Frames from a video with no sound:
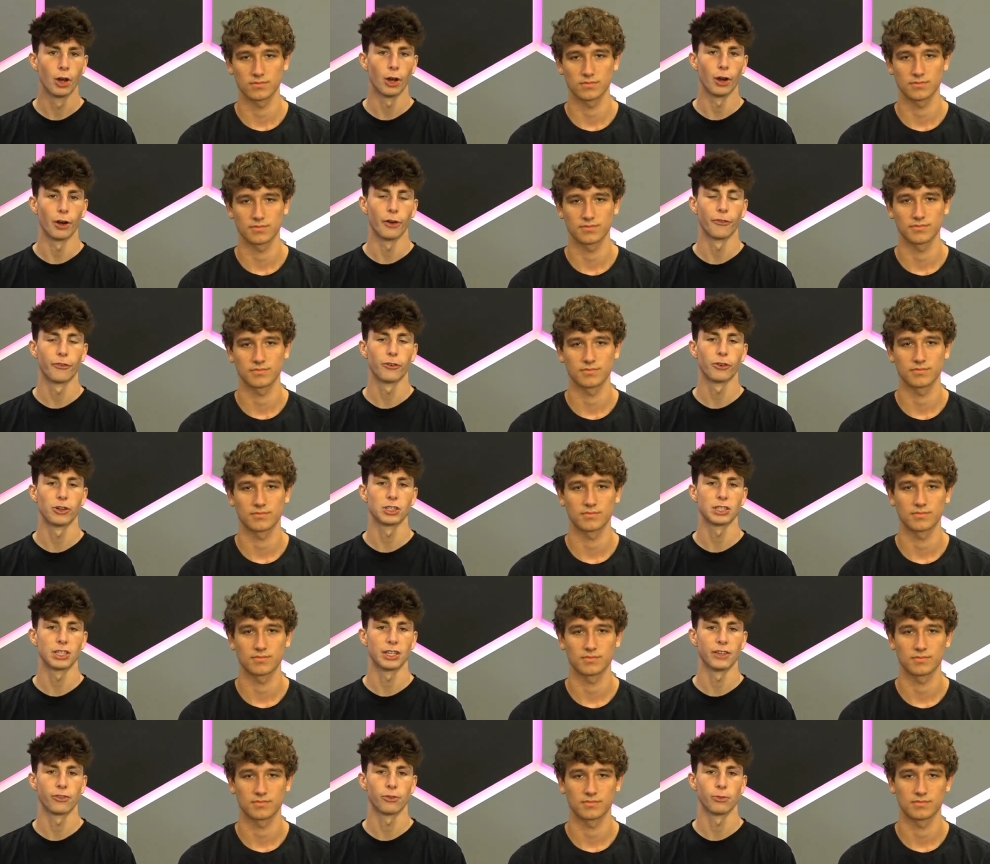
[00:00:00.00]
Speaker 1: Our
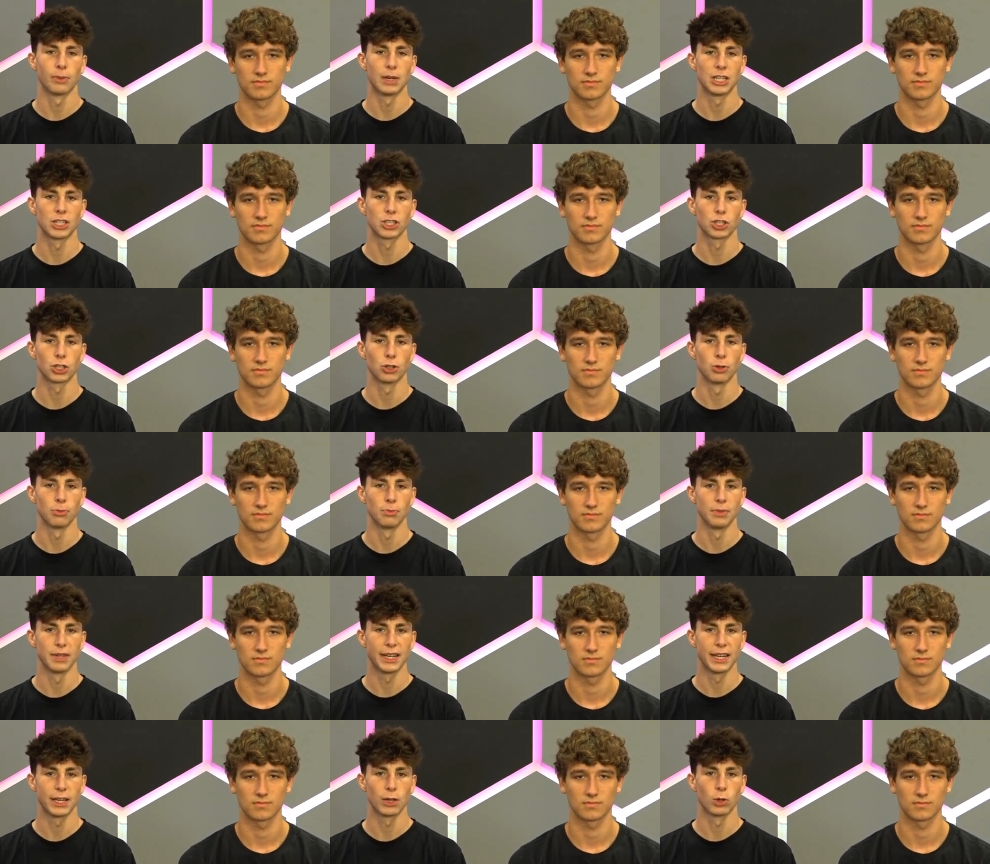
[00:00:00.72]
first
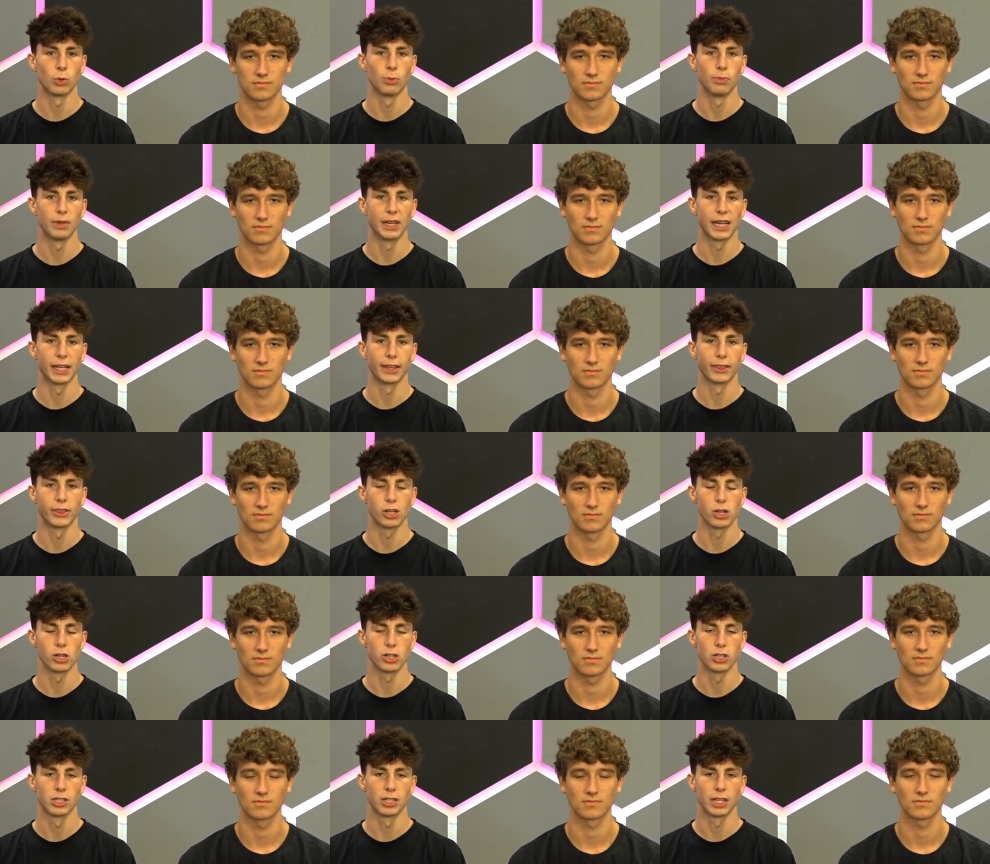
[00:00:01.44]
informational meeting will be on
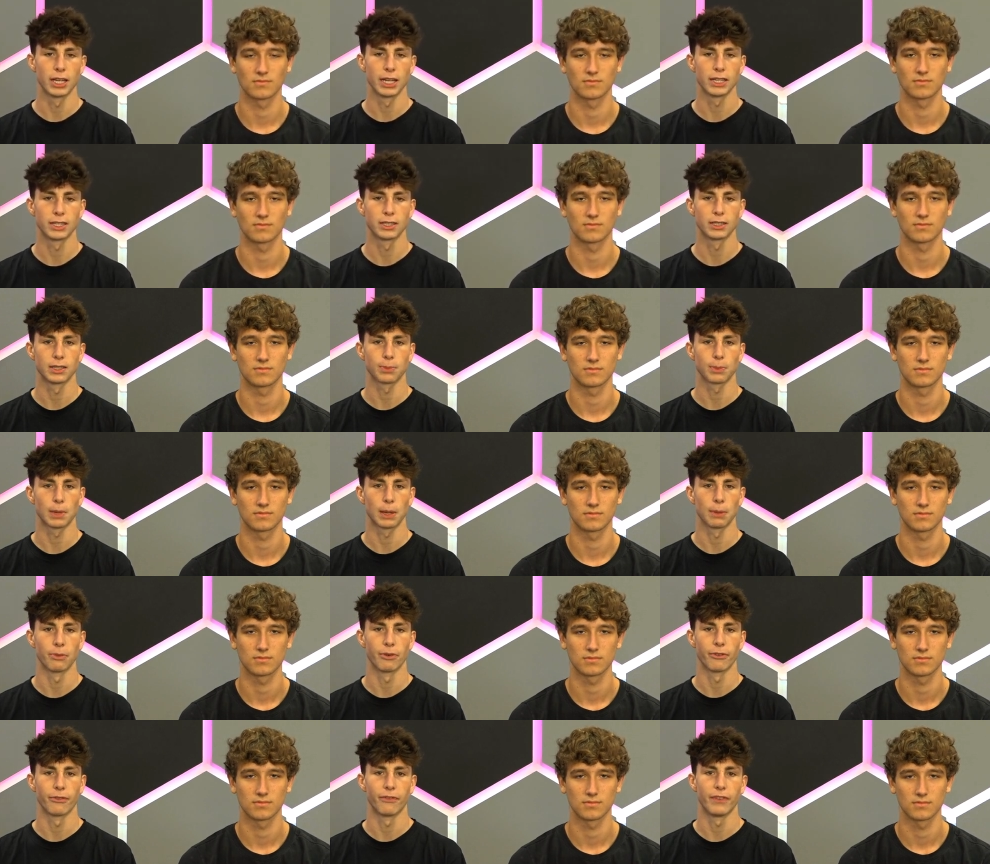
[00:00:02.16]
Thursday,
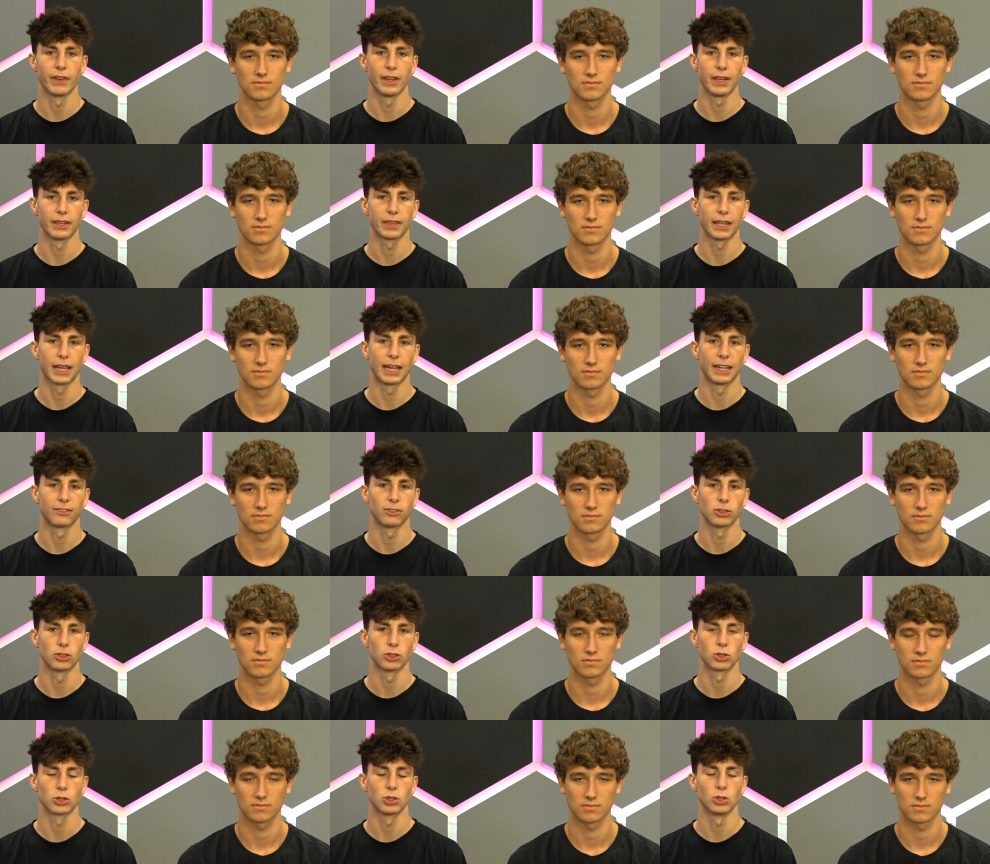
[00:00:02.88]
September 5th,
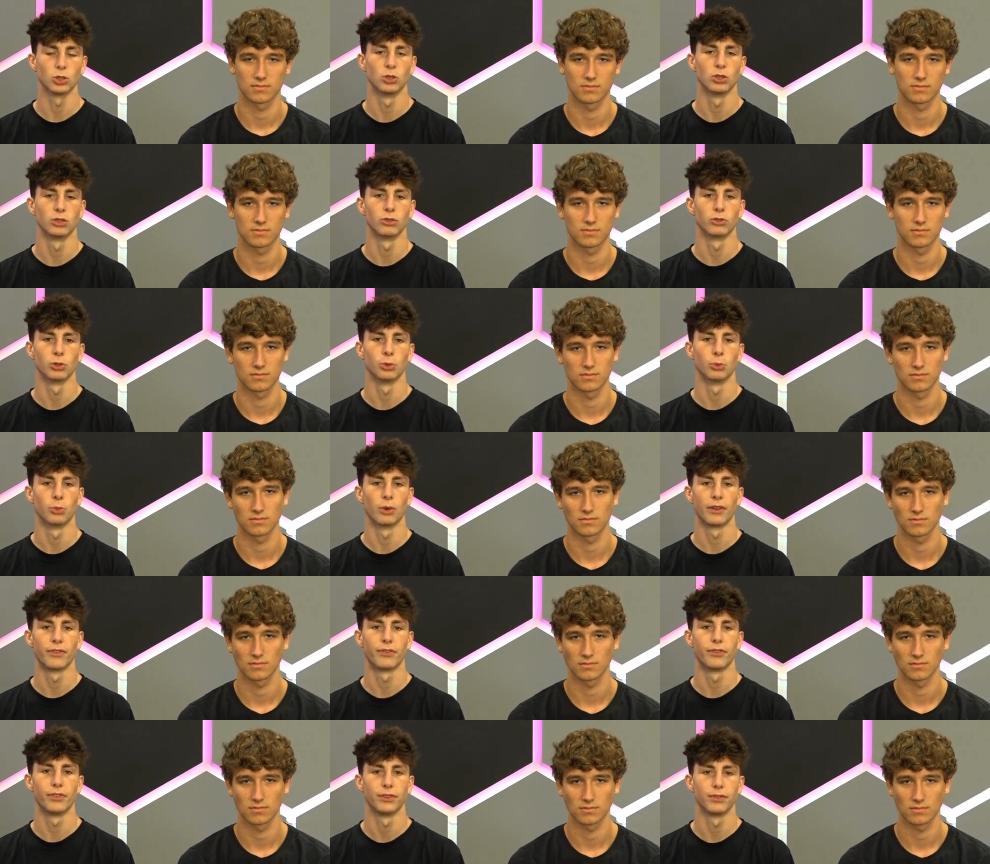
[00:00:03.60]
after school in room
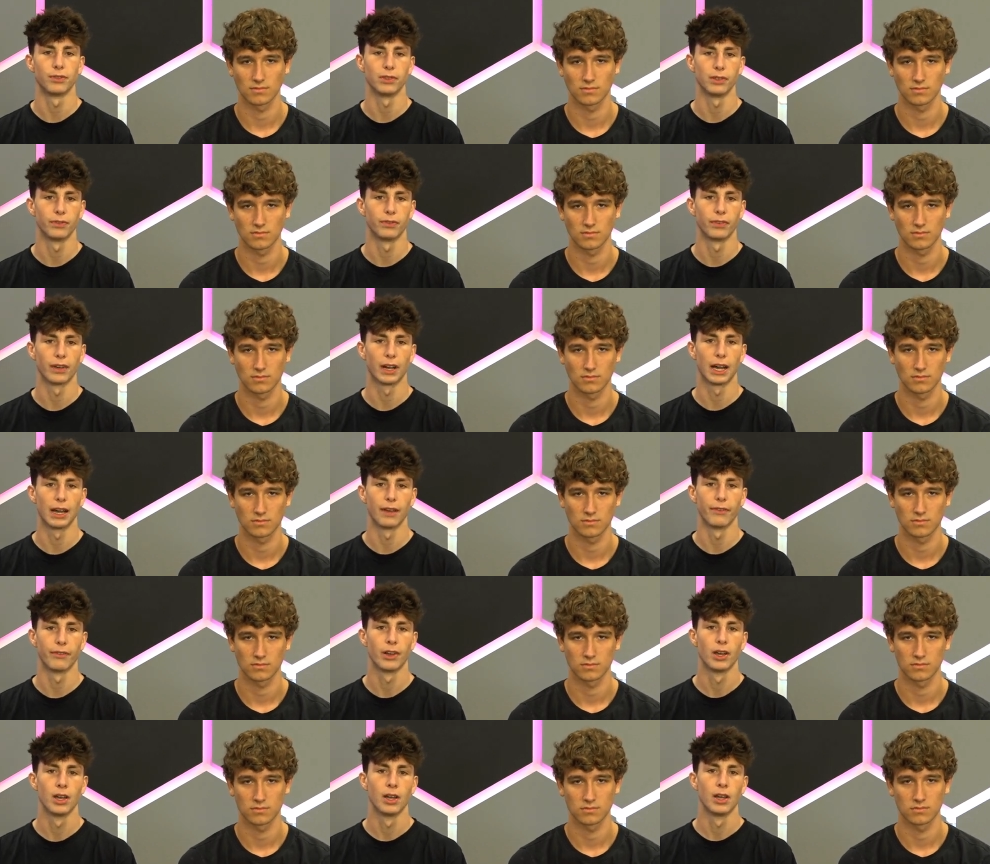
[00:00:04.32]

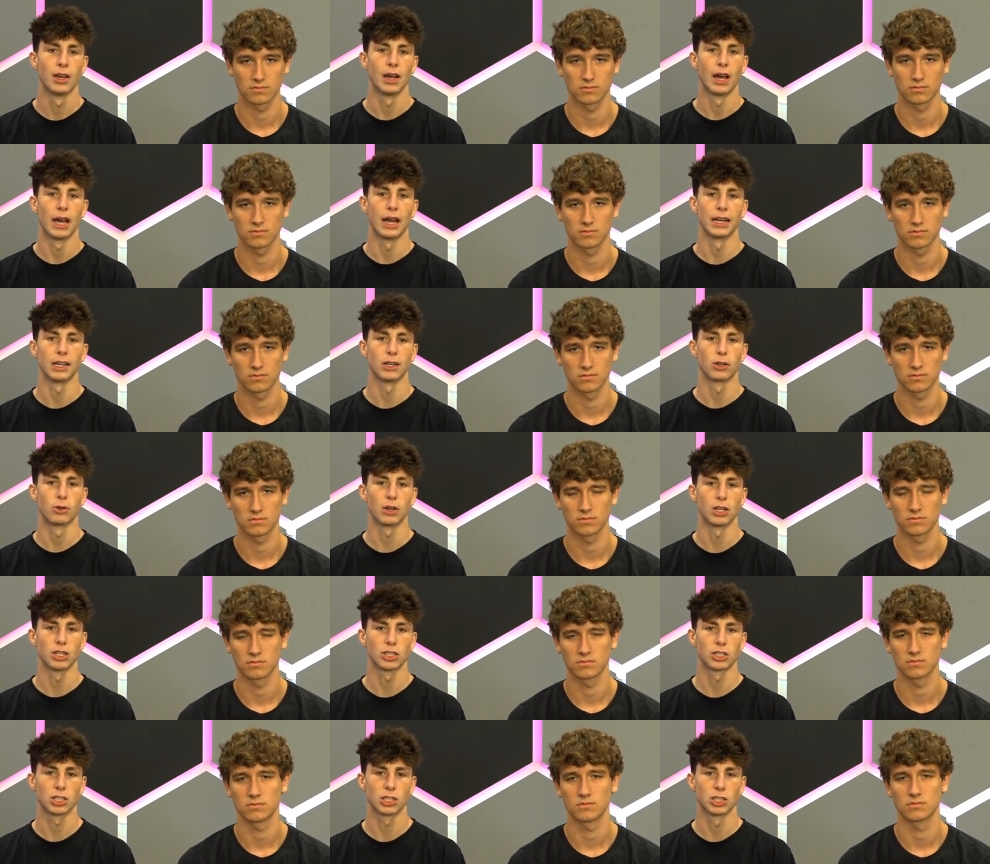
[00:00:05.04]
155. Any
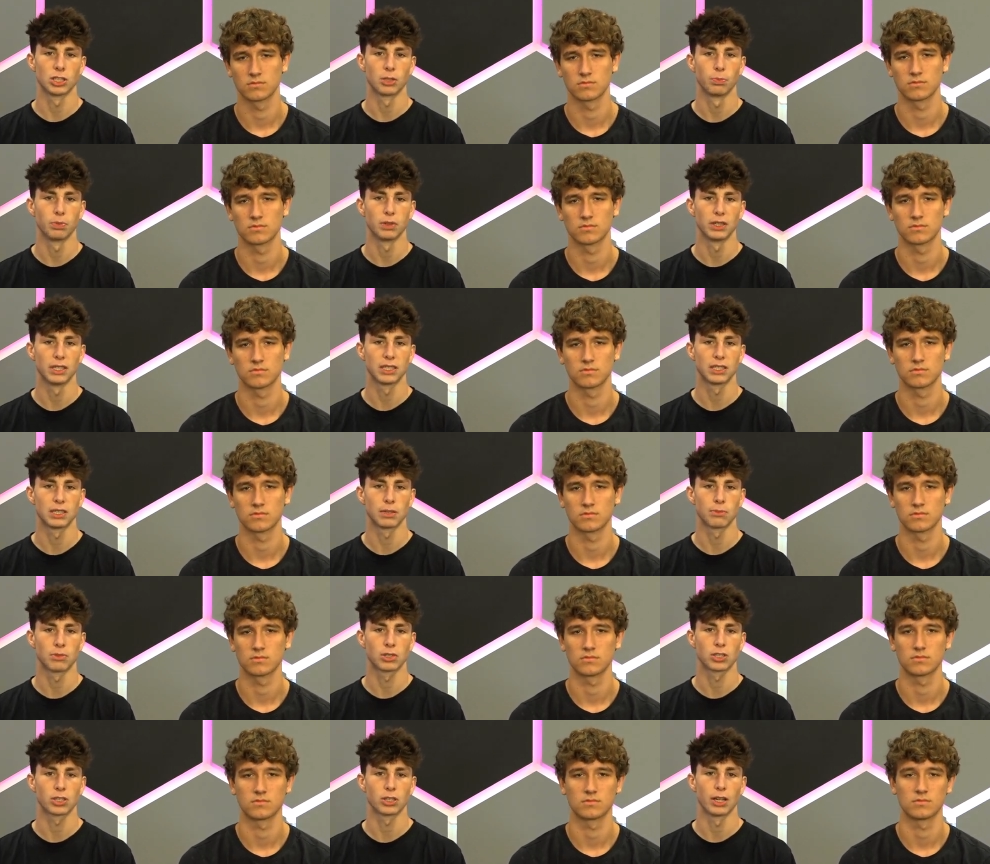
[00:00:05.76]
questions, please
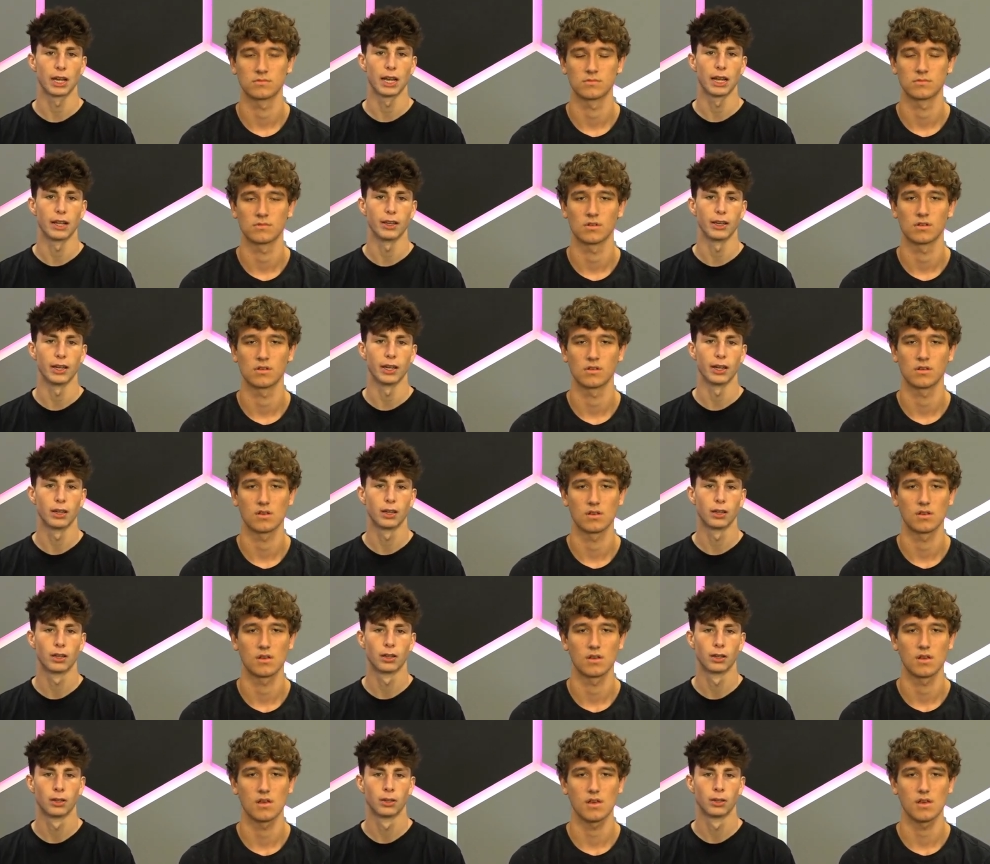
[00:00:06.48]
see Mr. Elliott.